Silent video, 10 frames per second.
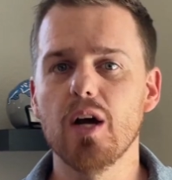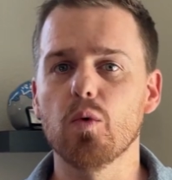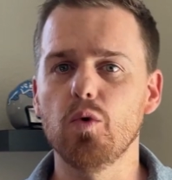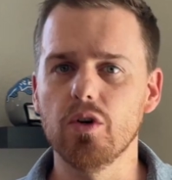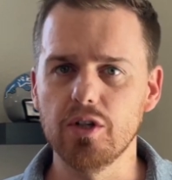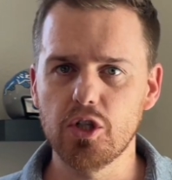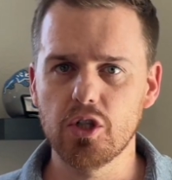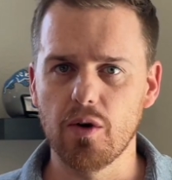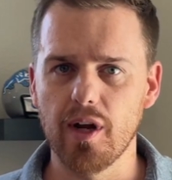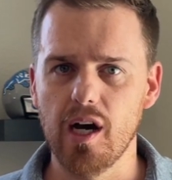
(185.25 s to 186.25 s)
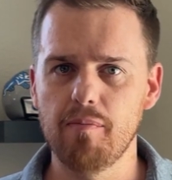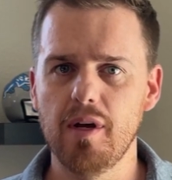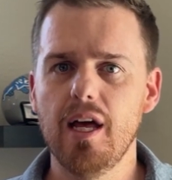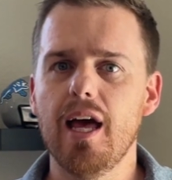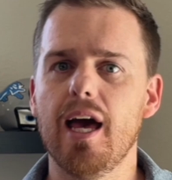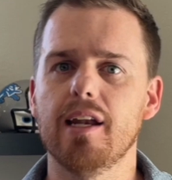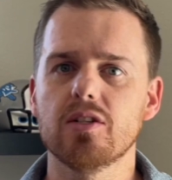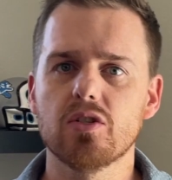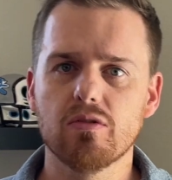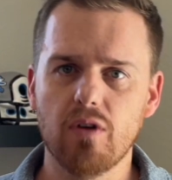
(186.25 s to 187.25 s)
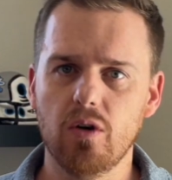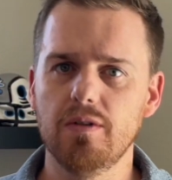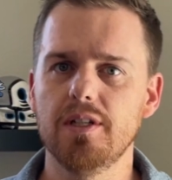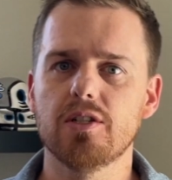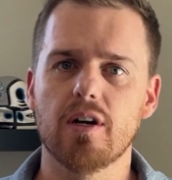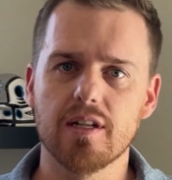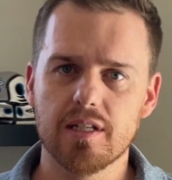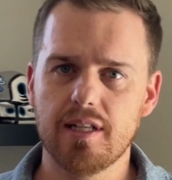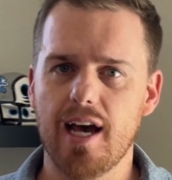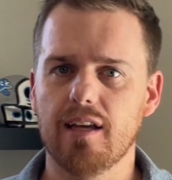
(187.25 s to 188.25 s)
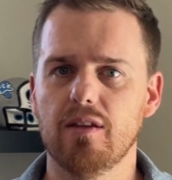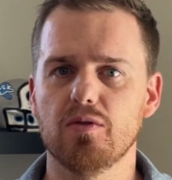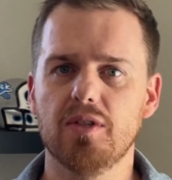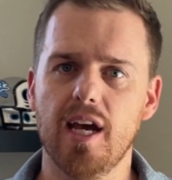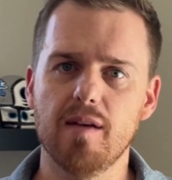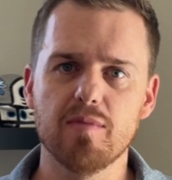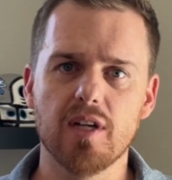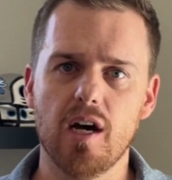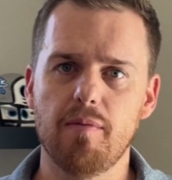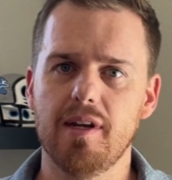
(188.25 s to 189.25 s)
really showed up and slowly starting to stack those games up.